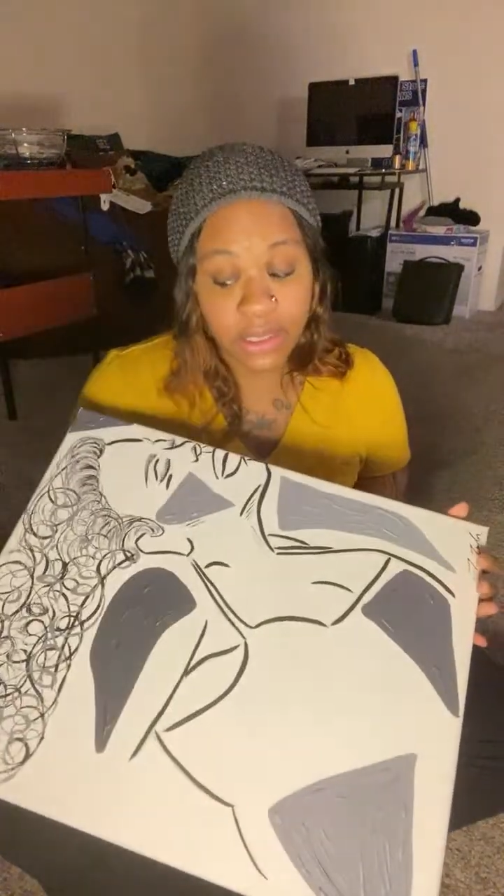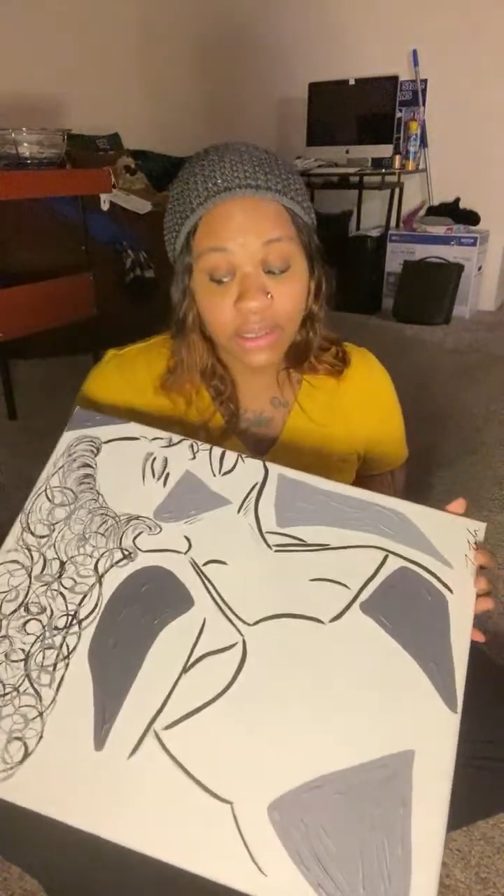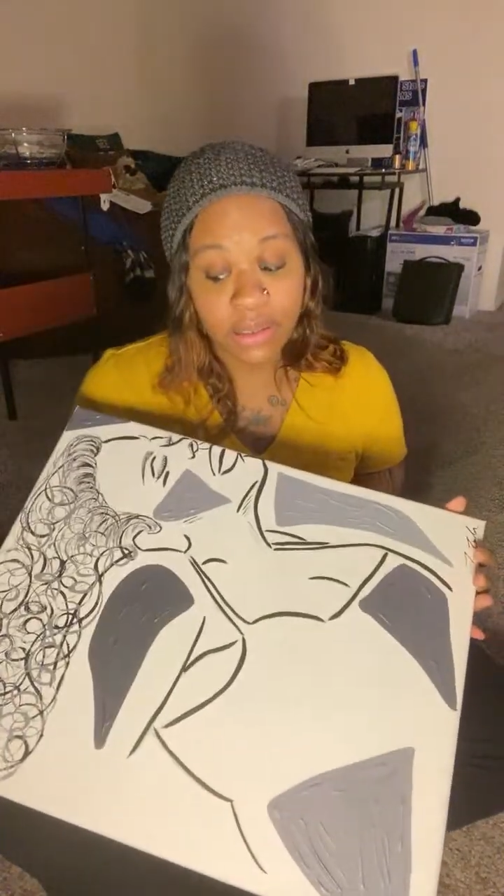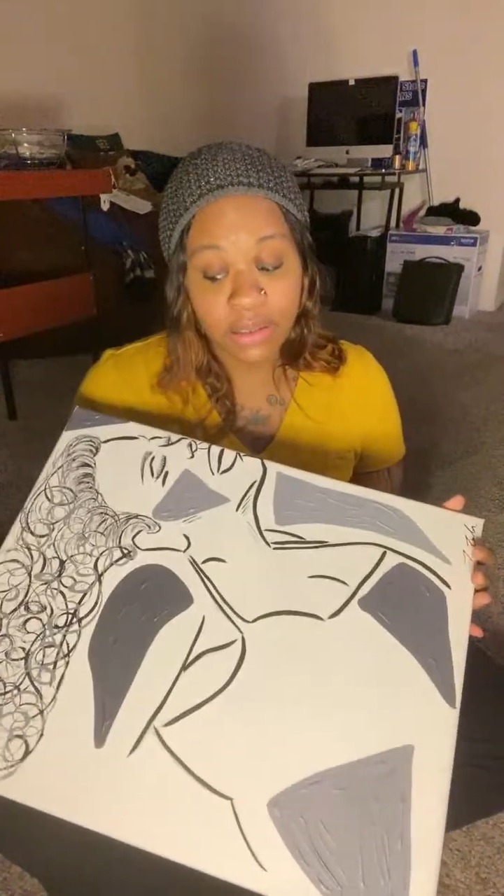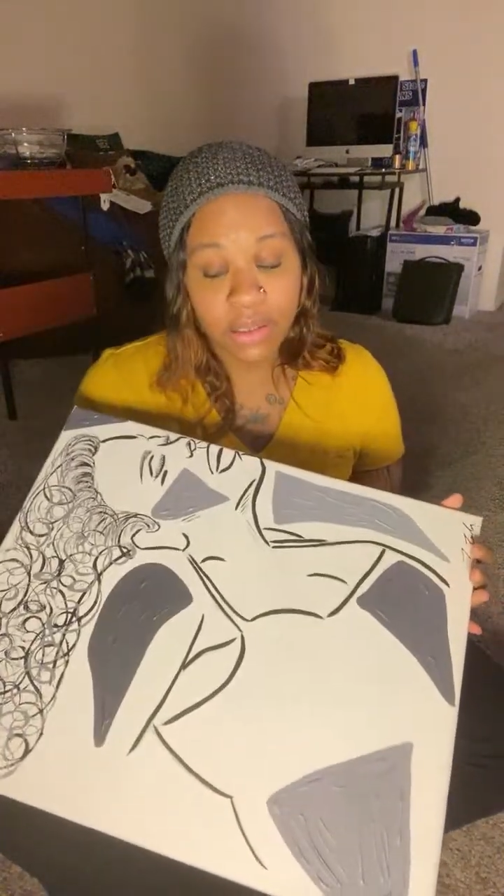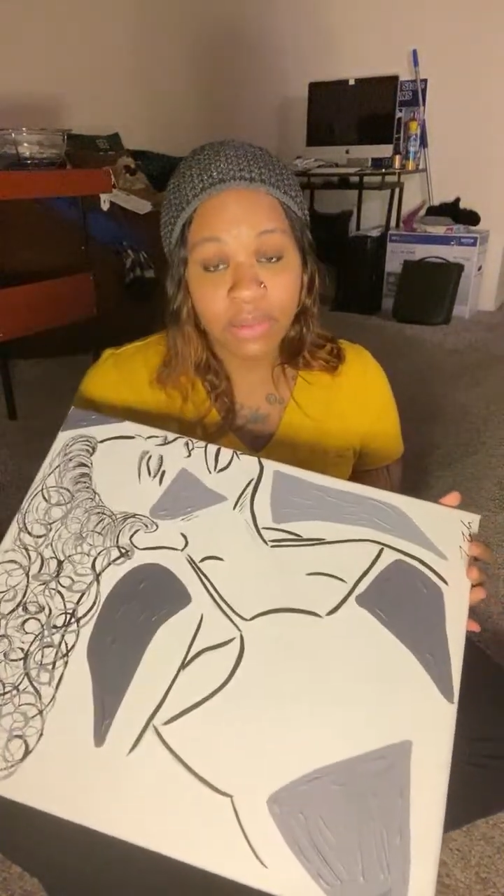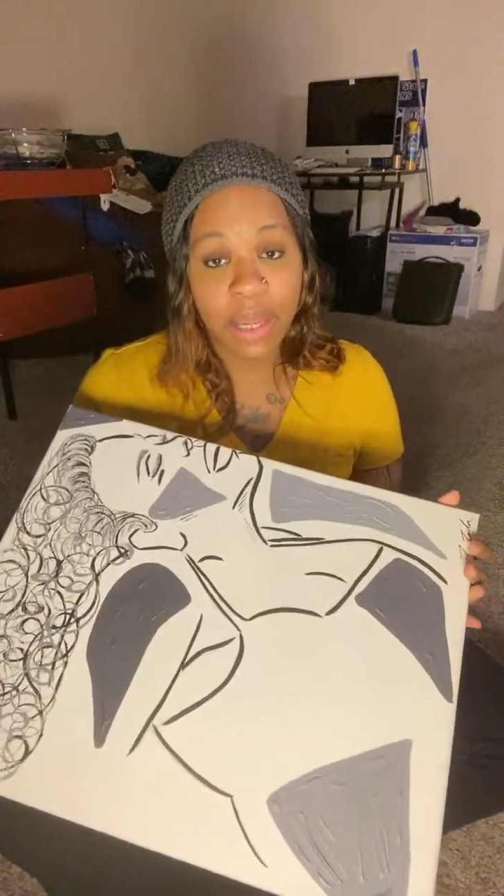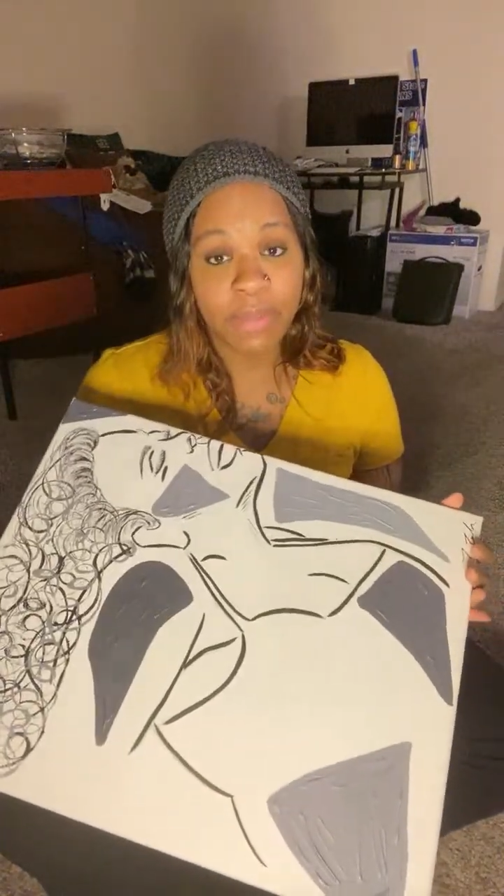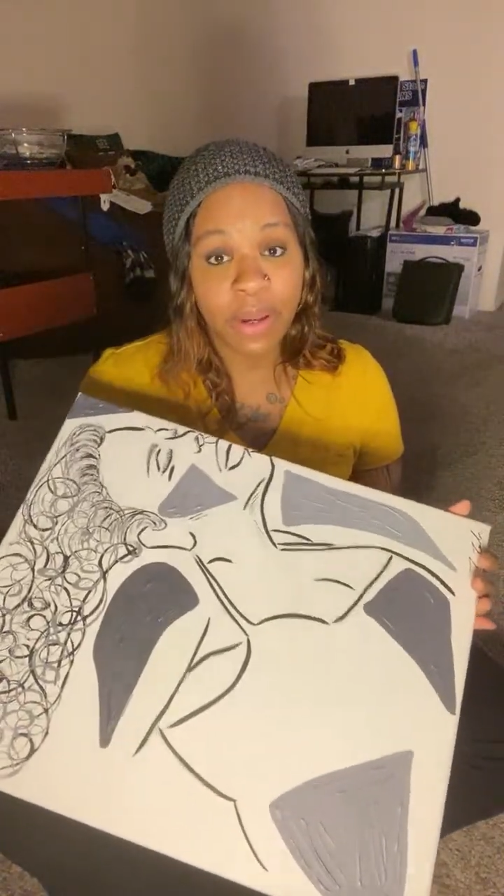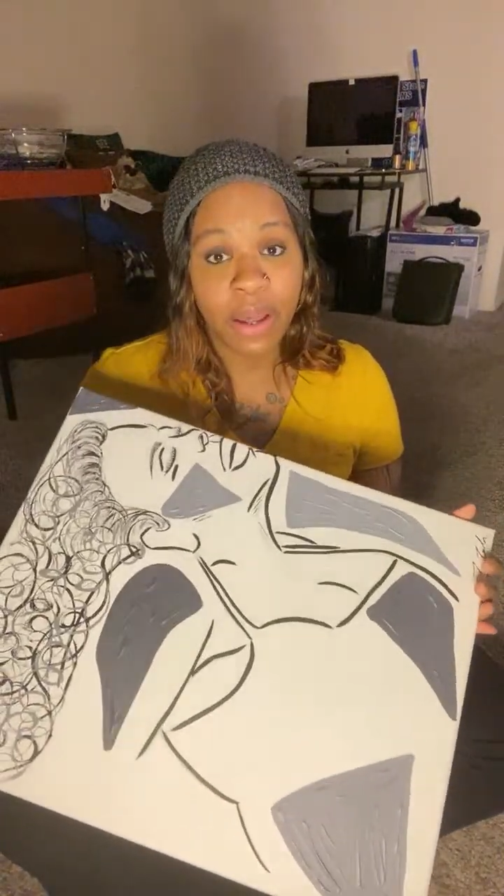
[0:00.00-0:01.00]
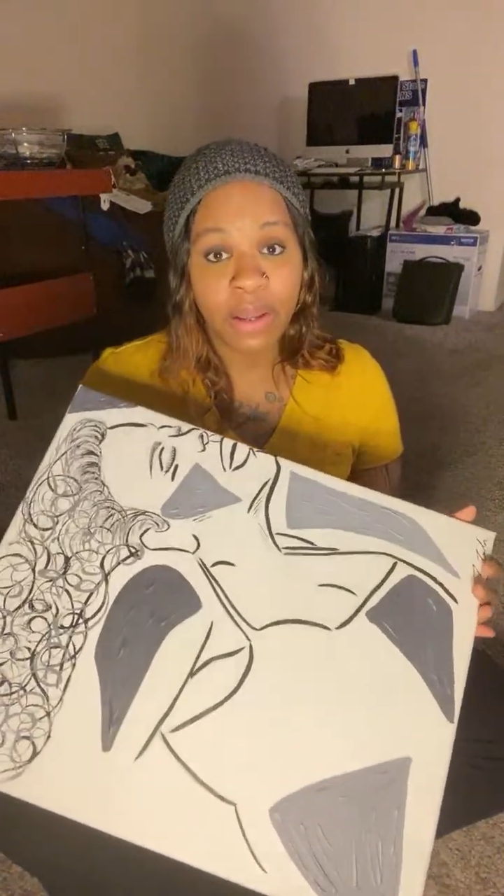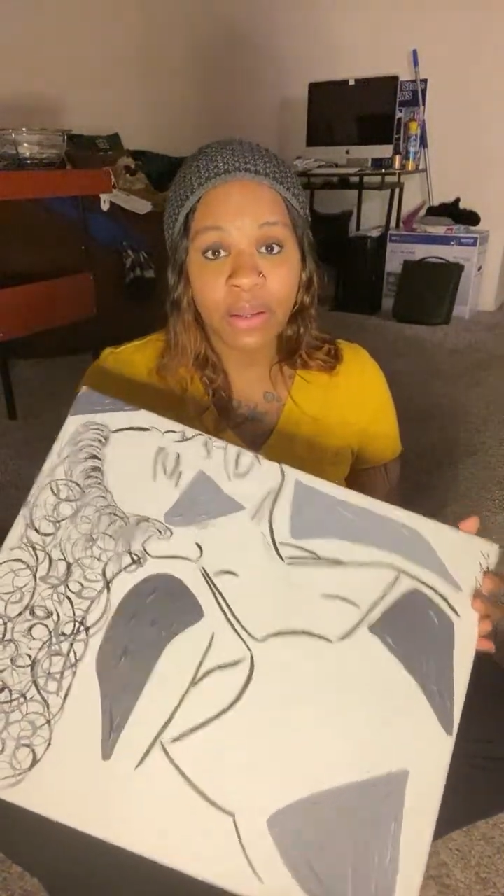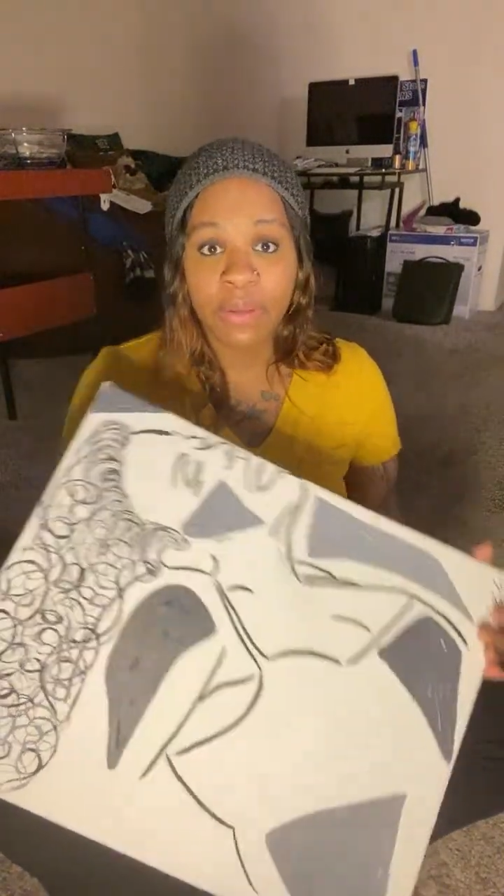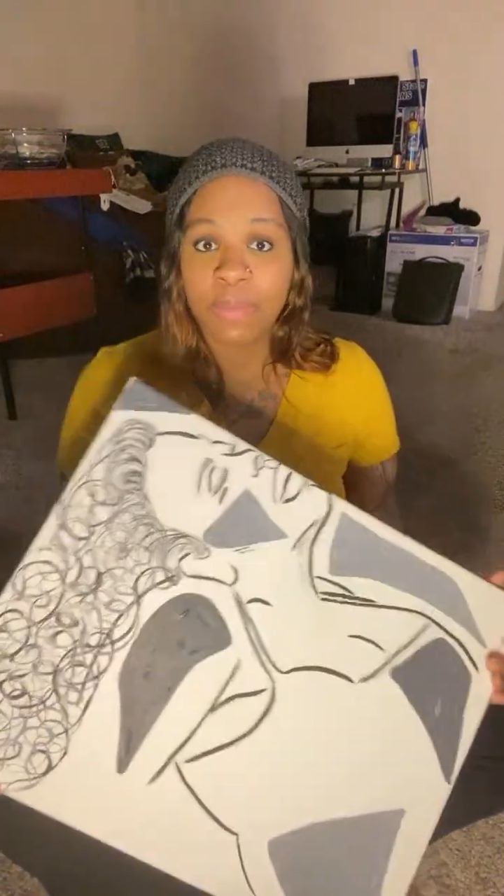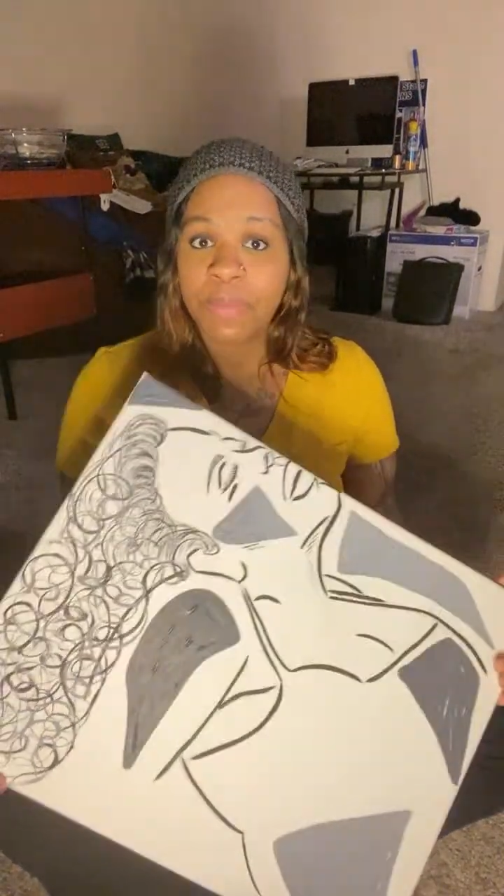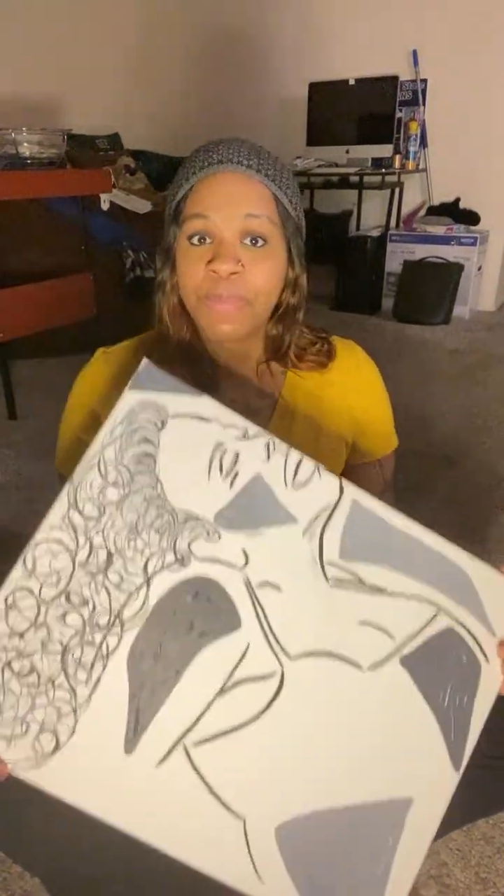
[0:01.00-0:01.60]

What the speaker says: in some type of color.